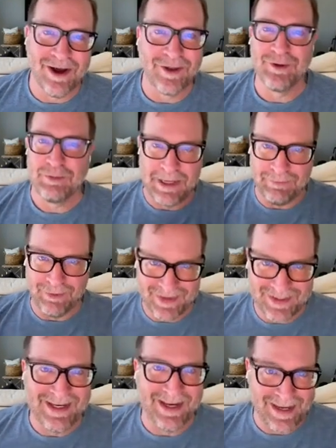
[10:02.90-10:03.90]
other people
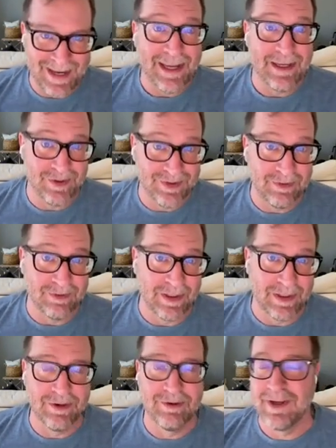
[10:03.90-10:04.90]
that say, hey, you should learn
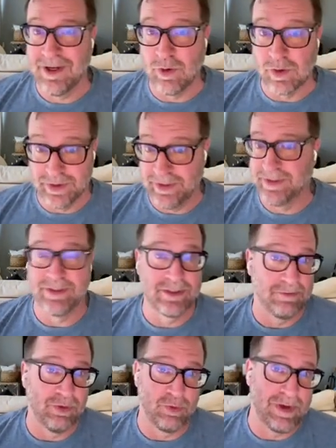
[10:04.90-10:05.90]
how to create courses, it's
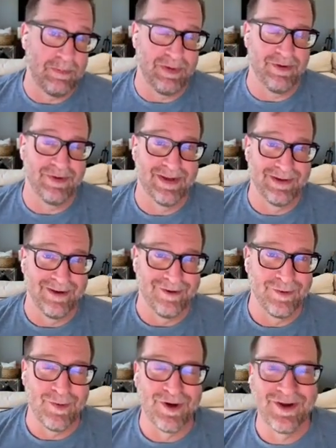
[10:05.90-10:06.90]
a $3 billion
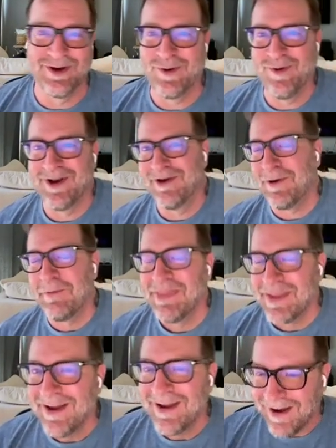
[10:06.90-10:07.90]
market or whatever.
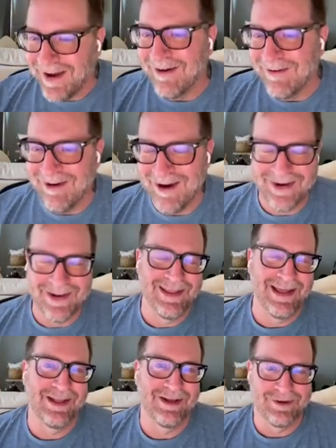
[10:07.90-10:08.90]
A lot of
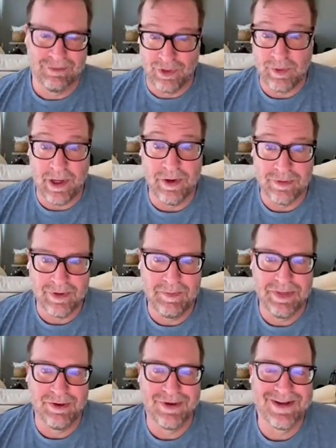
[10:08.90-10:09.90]
that, or $300
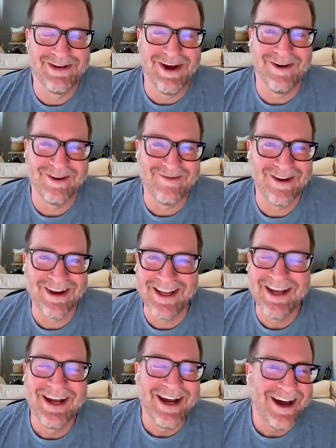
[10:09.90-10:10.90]
billion market,
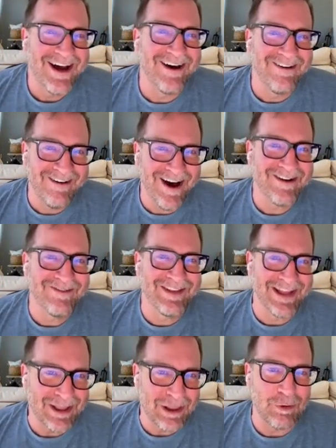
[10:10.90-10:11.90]
a lot of
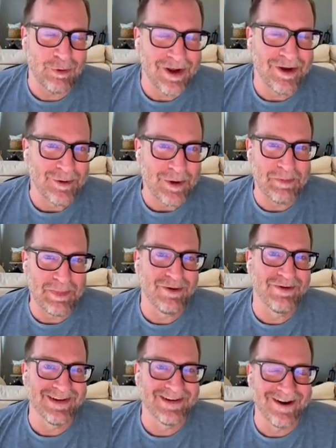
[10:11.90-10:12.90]
that $300
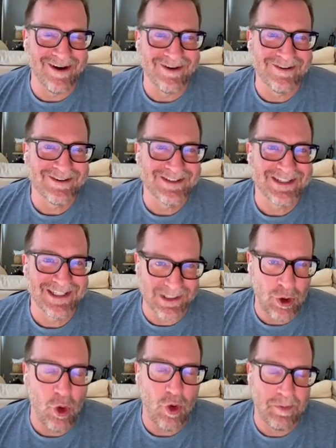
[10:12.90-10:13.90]
billion is
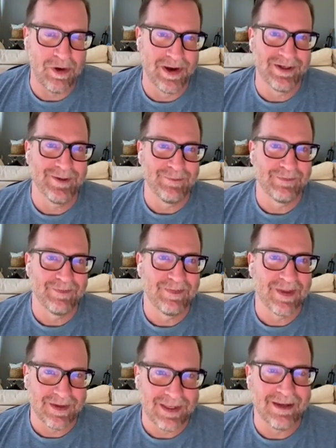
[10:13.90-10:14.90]
corporate
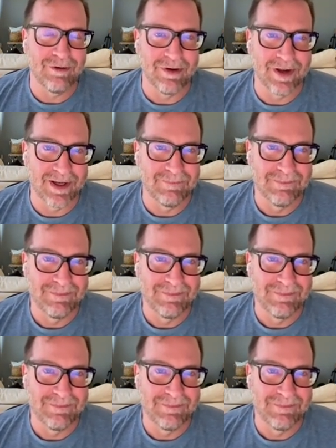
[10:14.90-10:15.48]
e-learning